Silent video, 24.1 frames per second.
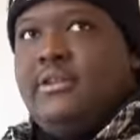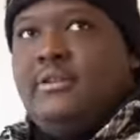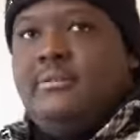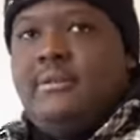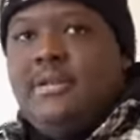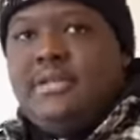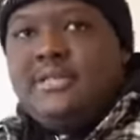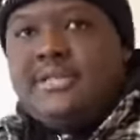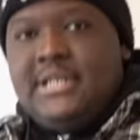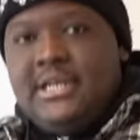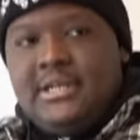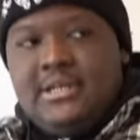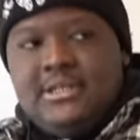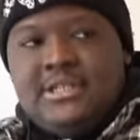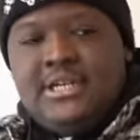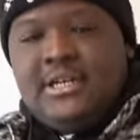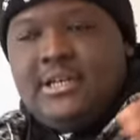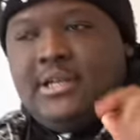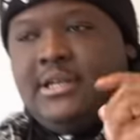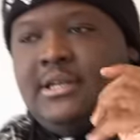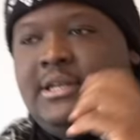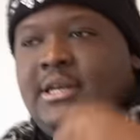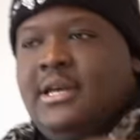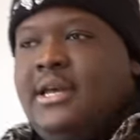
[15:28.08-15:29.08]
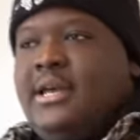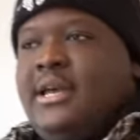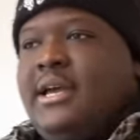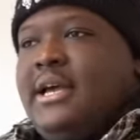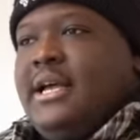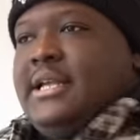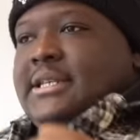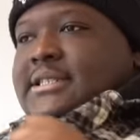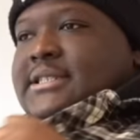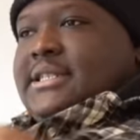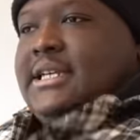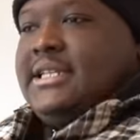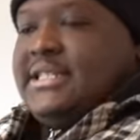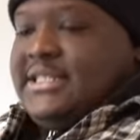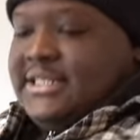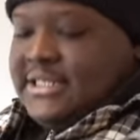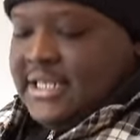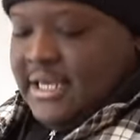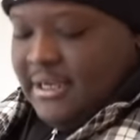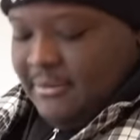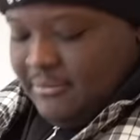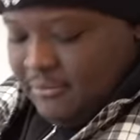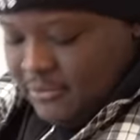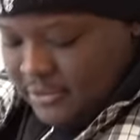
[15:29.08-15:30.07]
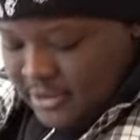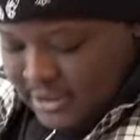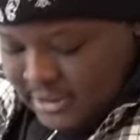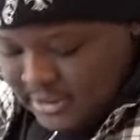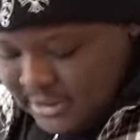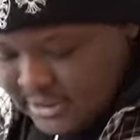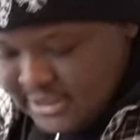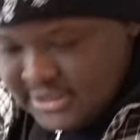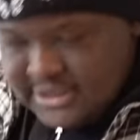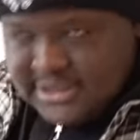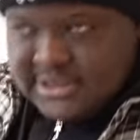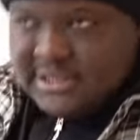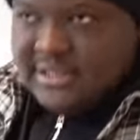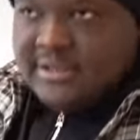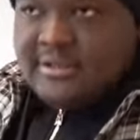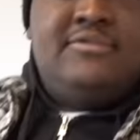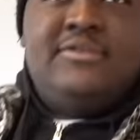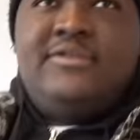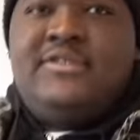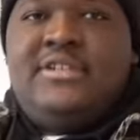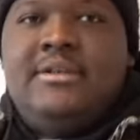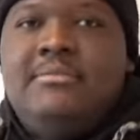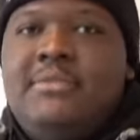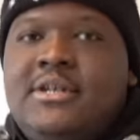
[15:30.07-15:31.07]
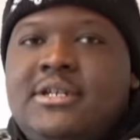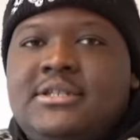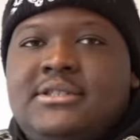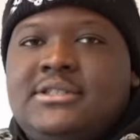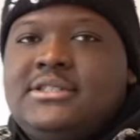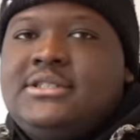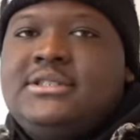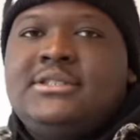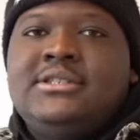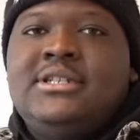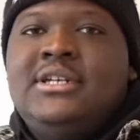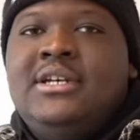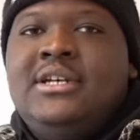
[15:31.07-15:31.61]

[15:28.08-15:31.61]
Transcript: to the Balenciaga jacket, it's the same one. And this is like $50.